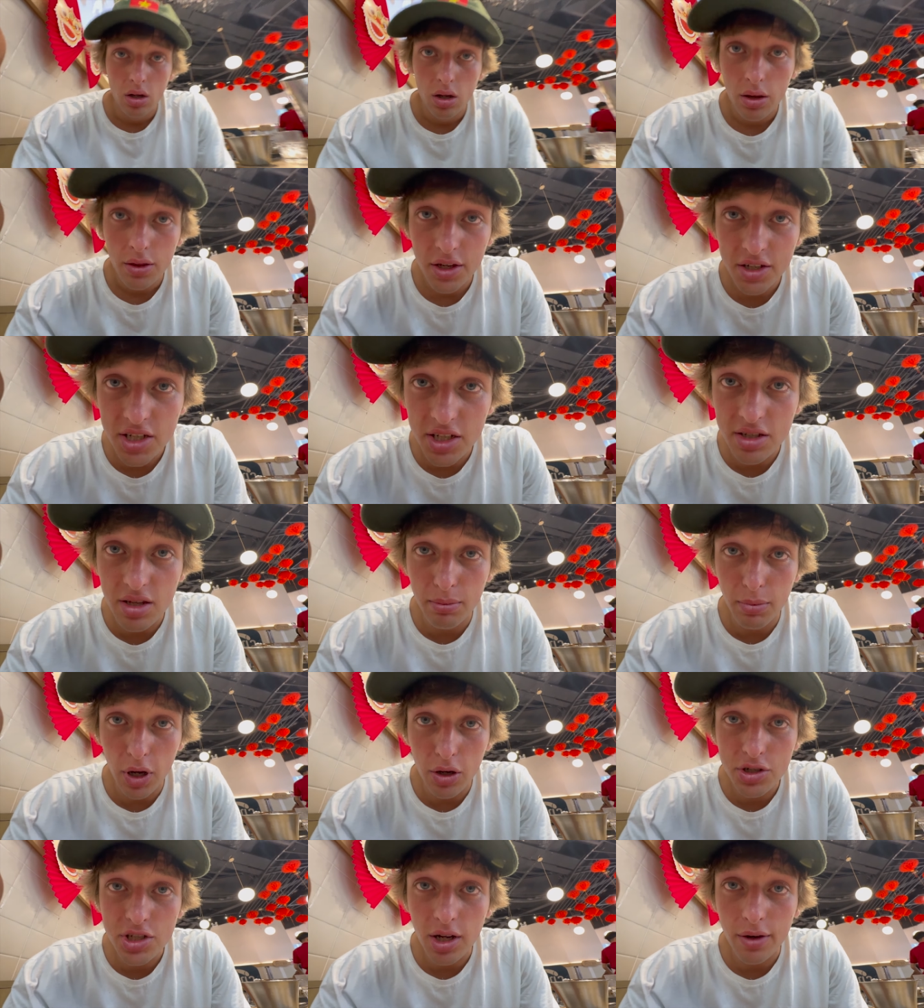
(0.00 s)
This is the
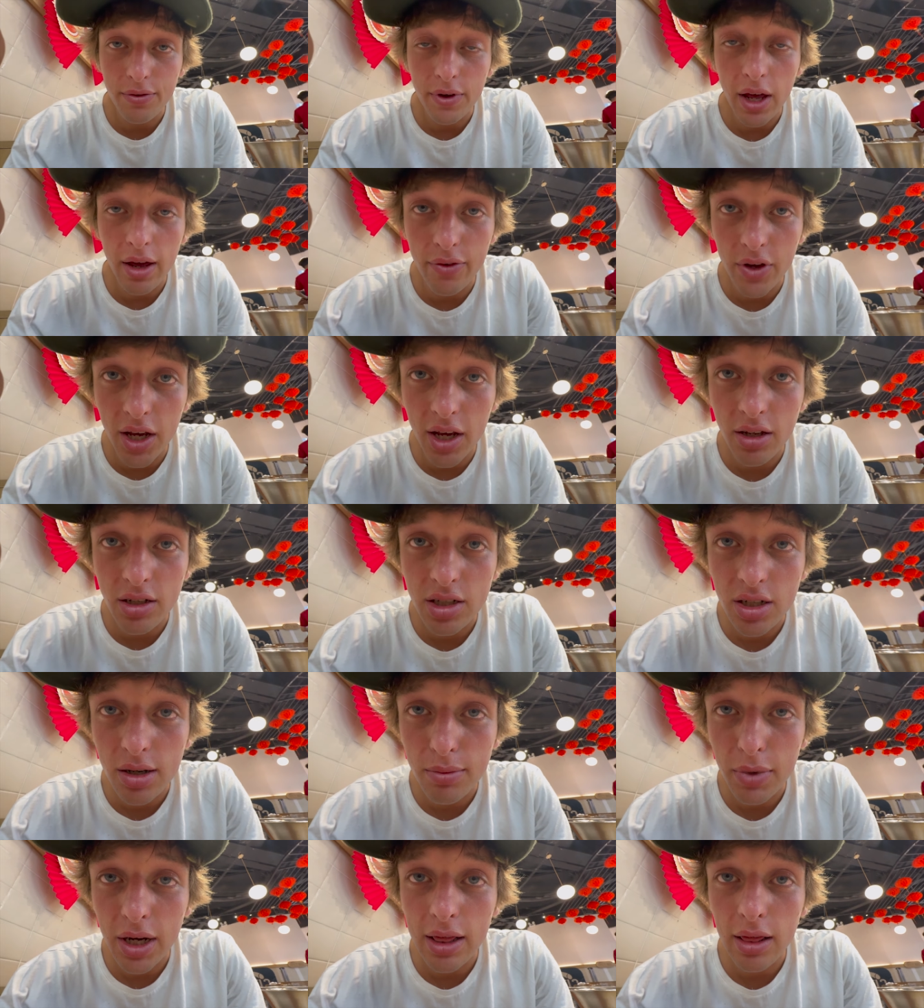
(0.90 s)
most I've ever eaten
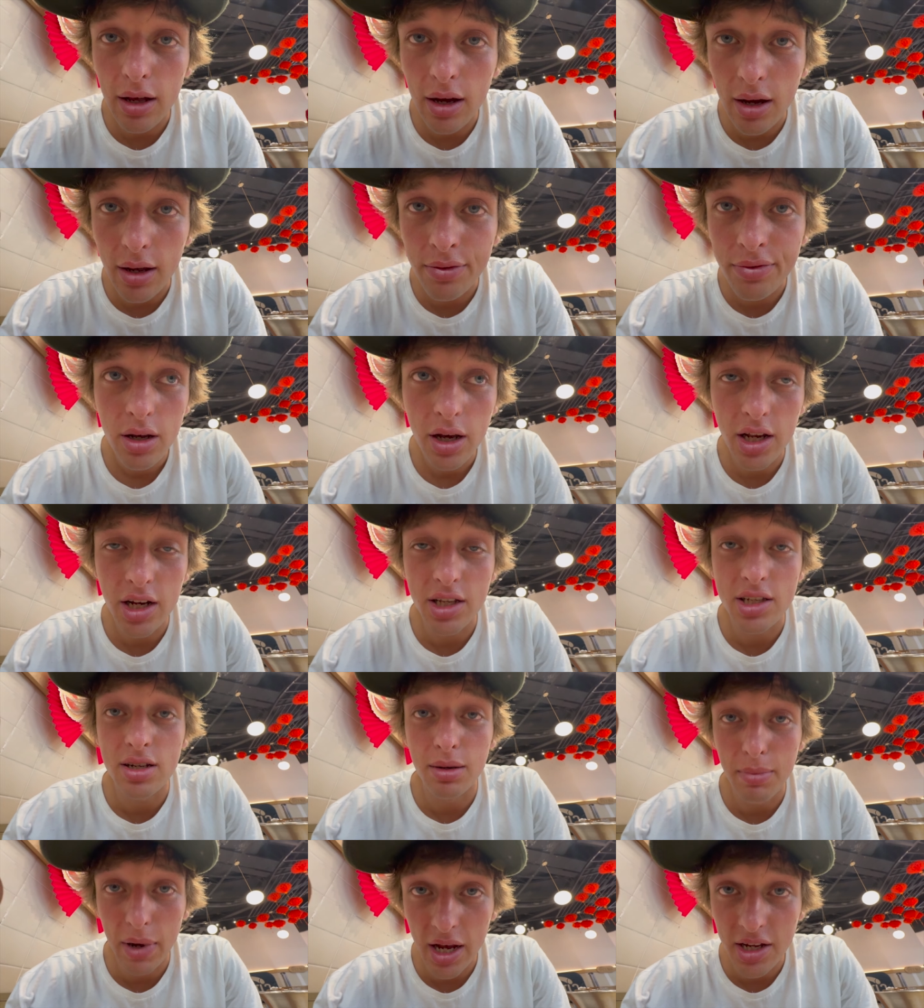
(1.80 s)
in my life and
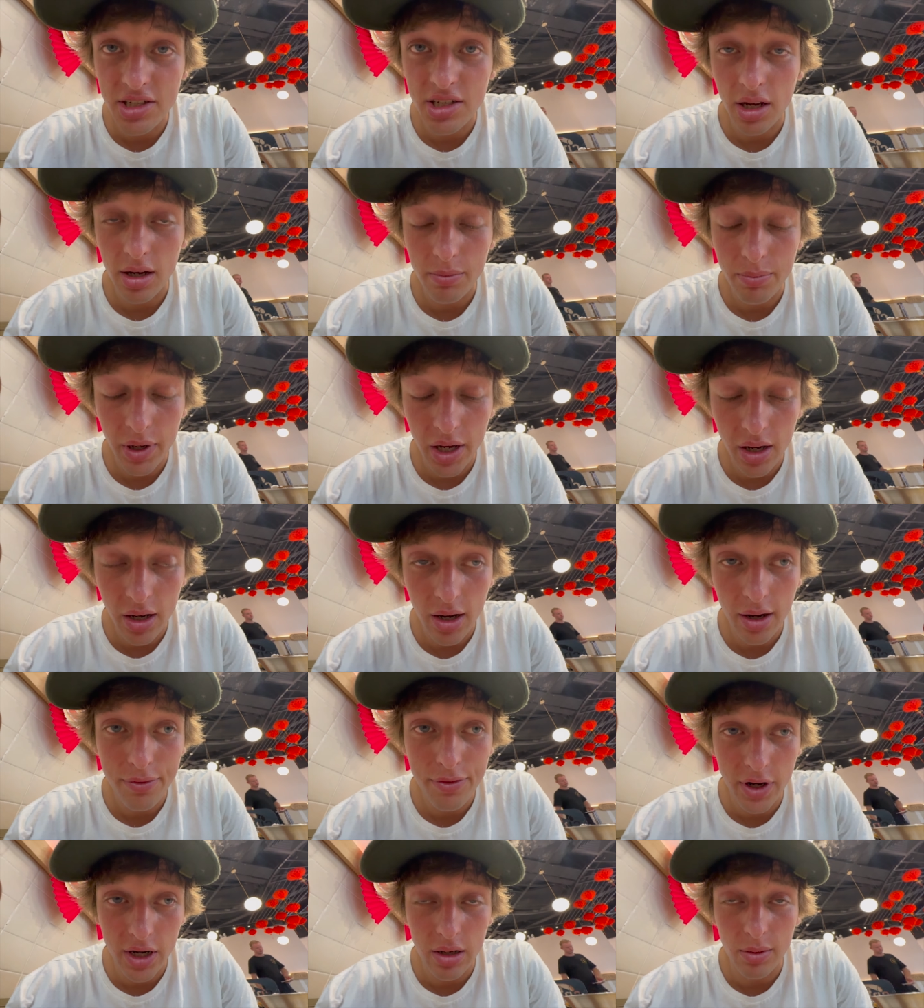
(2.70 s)
it's amazing, but I
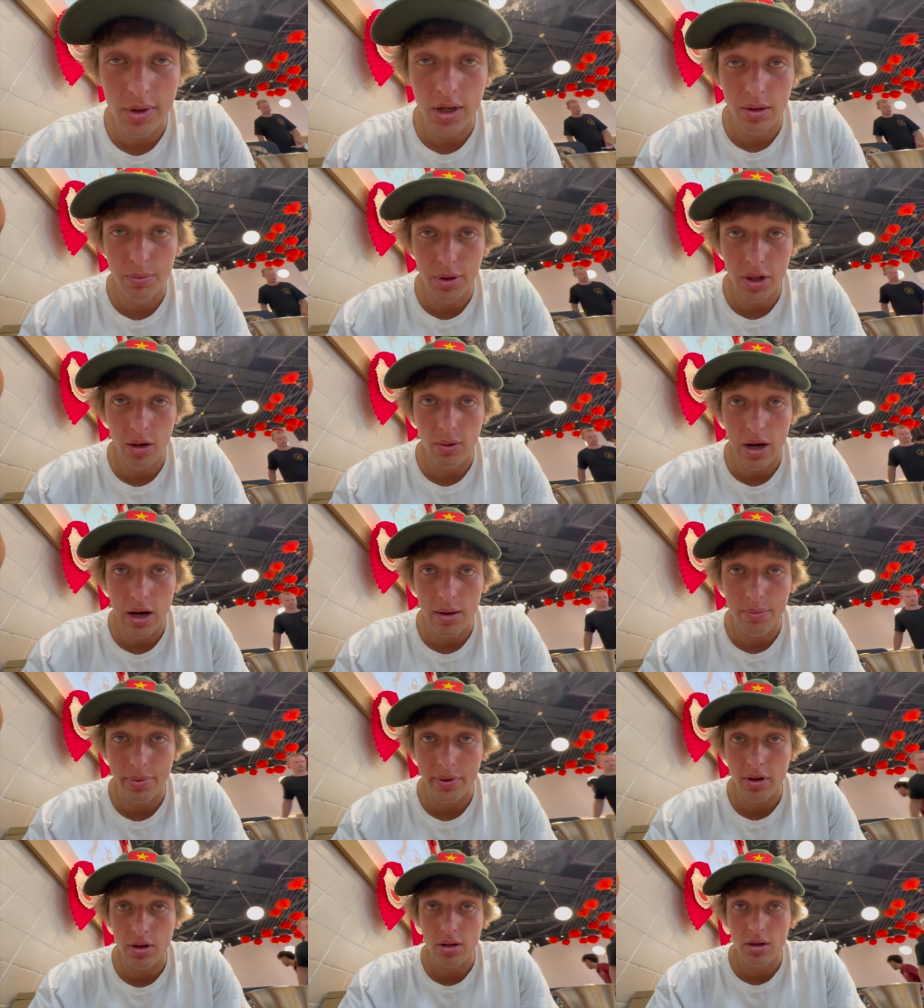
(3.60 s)
think I'm gonna blow up.
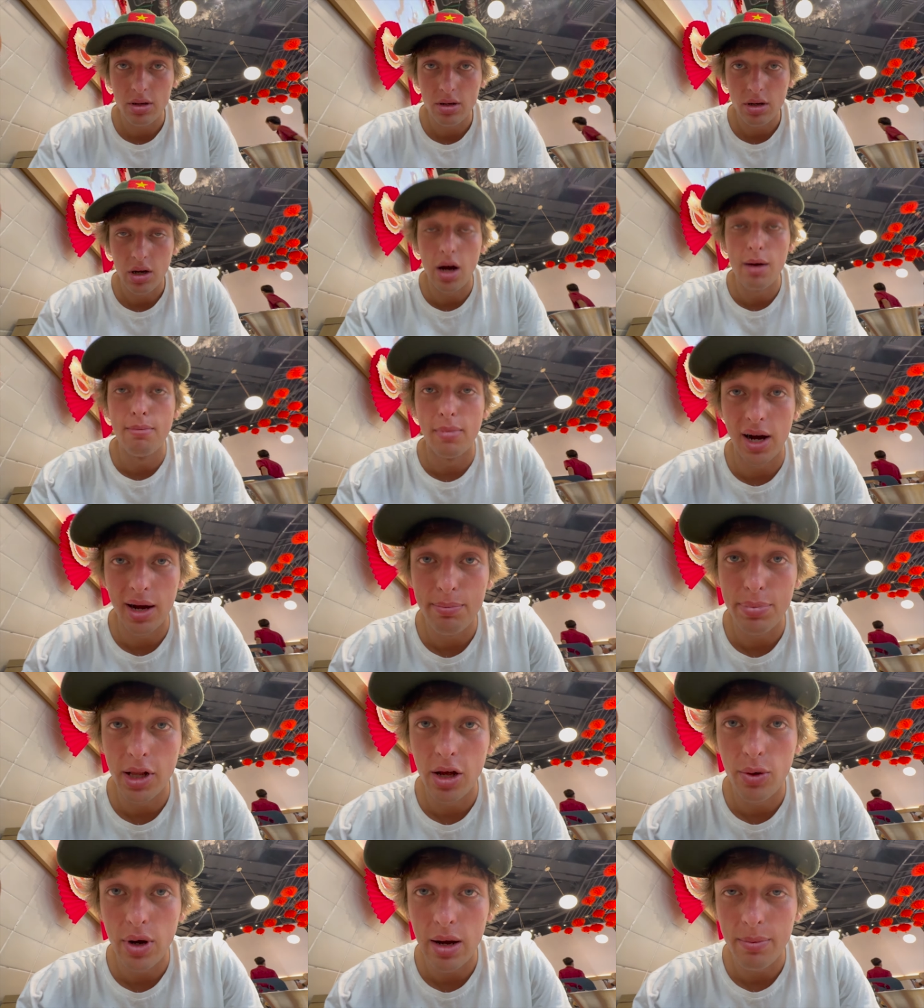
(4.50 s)
I might
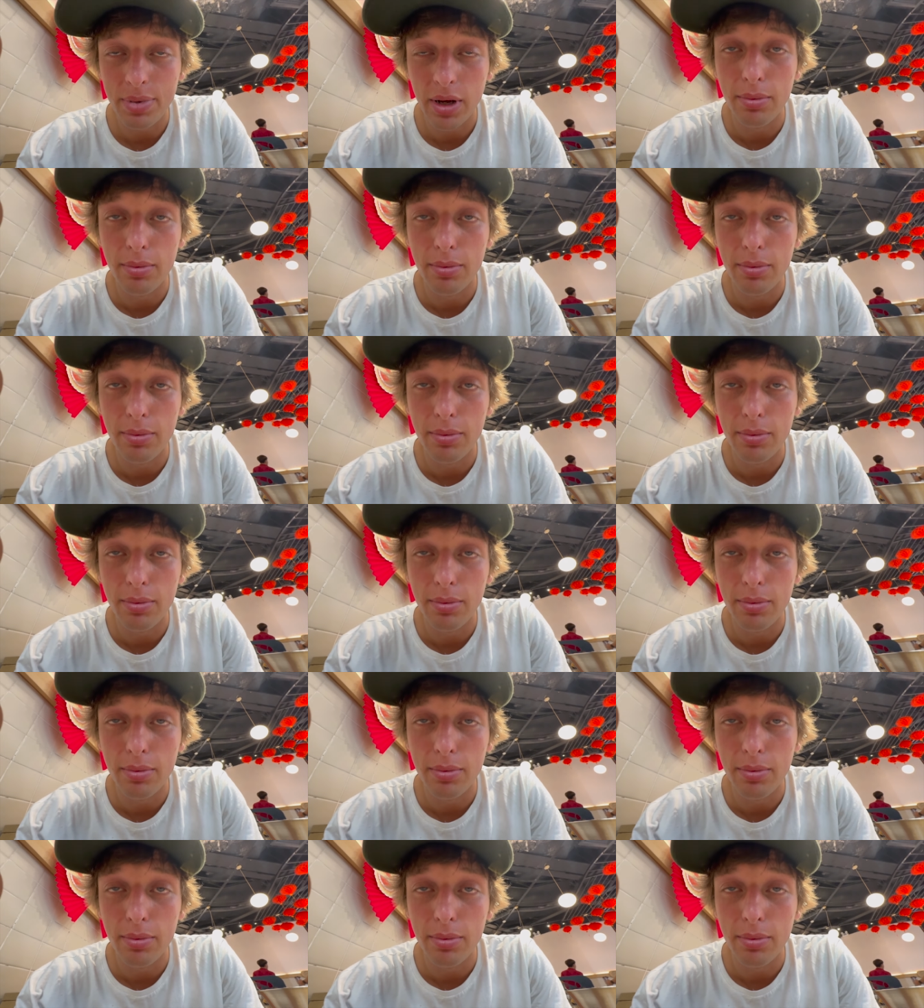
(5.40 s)
blow up.